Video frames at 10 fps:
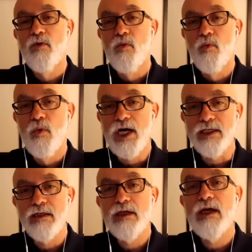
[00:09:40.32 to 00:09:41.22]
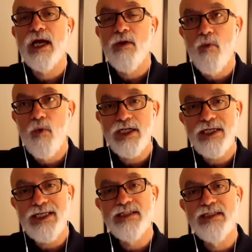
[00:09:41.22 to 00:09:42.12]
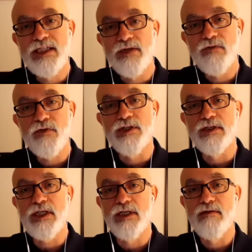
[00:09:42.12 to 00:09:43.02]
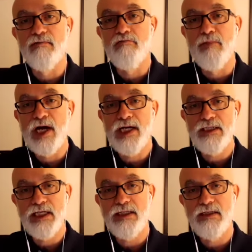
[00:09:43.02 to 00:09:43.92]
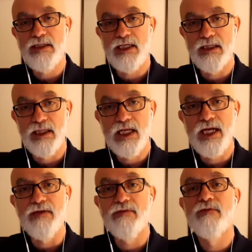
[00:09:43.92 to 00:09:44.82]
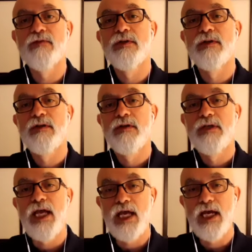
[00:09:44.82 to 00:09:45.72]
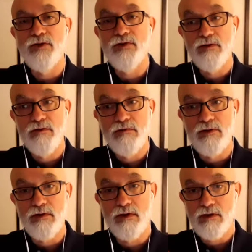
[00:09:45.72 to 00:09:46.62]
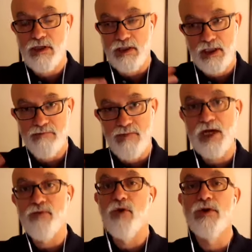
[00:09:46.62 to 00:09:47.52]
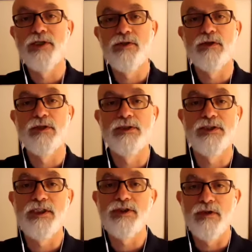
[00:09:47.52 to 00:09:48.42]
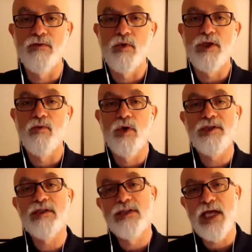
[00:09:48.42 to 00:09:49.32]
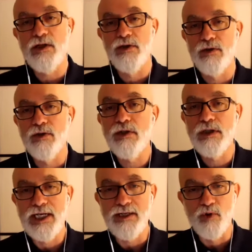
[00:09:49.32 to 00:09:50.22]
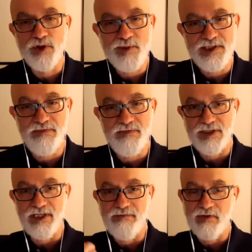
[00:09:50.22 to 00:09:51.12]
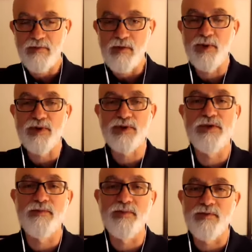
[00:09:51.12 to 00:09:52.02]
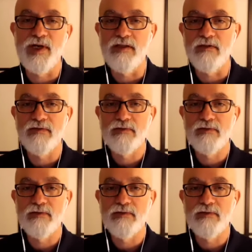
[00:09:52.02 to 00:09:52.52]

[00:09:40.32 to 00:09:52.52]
what what is different in my day-to-day life and the, in my role in the organization what what does that look like more specifically from a personal perspective